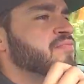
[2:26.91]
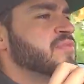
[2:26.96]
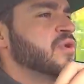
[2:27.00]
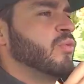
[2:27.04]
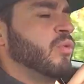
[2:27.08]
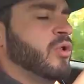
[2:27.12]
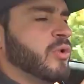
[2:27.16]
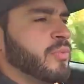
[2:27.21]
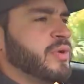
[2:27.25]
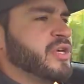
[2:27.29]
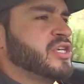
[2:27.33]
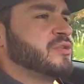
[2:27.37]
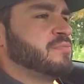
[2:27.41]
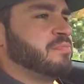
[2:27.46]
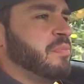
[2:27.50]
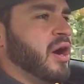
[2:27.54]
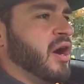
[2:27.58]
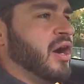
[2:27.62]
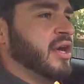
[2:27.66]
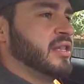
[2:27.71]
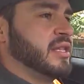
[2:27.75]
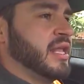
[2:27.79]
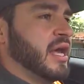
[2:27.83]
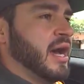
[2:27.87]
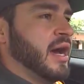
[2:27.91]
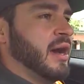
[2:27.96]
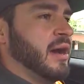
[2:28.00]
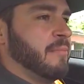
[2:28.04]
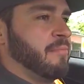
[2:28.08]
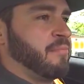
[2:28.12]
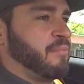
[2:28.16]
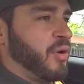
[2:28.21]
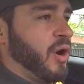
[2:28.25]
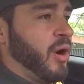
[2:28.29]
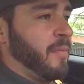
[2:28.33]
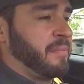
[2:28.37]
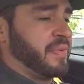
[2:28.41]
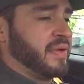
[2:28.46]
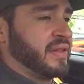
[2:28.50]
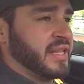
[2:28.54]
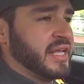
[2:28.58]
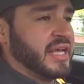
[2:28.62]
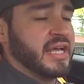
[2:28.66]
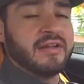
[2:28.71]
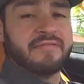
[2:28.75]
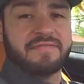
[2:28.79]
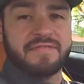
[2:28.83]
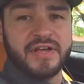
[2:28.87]
will respond
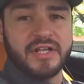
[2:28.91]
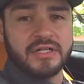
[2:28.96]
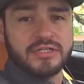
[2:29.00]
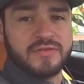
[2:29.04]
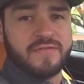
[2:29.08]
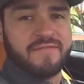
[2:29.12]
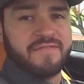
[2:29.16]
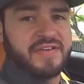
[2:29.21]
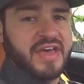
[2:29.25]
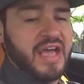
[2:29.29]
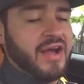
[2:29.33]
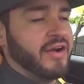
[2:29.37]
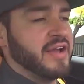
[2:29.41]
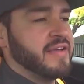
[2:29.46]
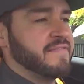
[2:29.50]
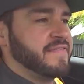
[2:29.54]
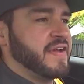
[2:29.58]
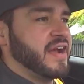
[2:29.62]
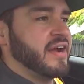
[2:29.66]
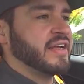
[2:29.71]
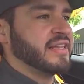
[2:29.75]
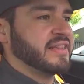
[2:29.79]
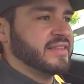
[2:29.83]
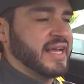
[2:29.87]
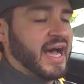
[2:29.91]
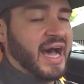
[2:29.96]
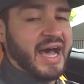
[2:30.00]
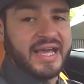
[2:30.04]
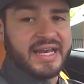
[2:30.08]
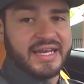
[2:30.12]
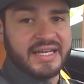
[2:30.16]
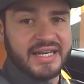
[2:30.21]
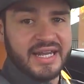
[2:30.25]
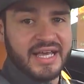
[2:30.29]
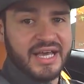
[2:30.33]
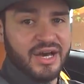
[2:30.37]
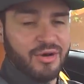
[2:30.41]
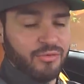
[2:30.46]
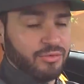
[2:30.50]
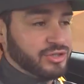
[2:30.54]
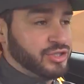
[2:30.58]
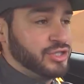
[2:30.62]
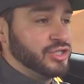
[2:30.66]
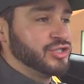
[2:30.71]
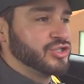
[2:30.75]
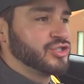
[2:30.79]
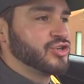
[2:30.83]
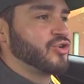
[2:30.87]
properly. It feels very, very tight,
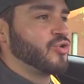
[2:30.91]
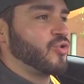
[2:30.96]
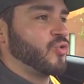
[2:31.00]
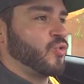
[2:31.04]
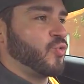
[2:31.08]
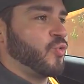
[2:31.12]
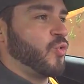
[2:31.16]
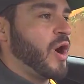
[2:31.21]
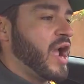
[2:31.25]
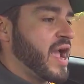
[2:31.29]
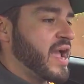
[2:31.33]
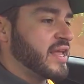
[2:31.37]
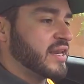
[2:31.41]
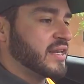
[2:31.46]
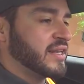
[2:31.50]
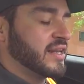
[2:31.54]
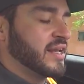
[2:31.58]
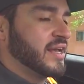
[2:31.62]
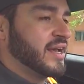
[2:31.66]
which is great.